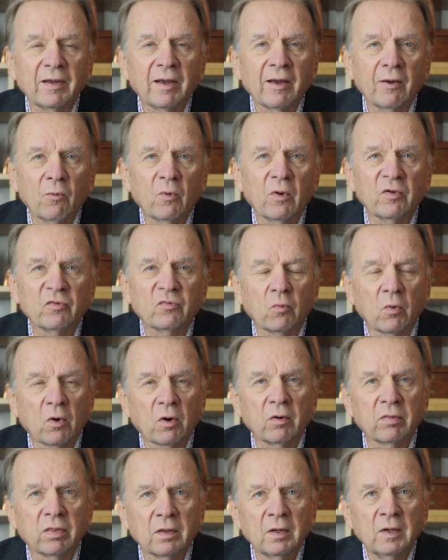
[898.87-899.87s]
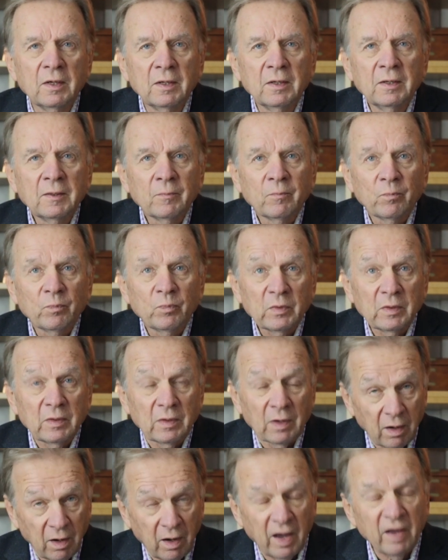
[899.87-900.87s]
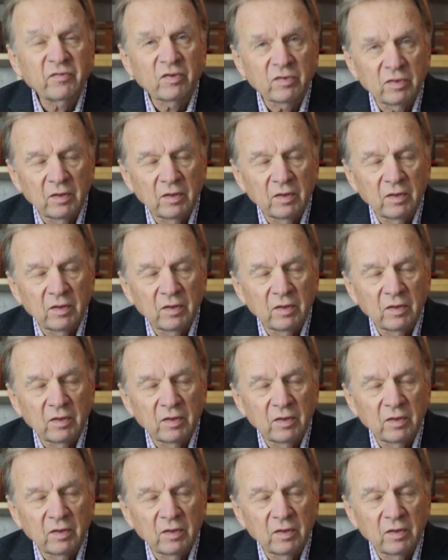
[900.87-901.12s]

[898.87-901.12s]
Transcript: It was worth less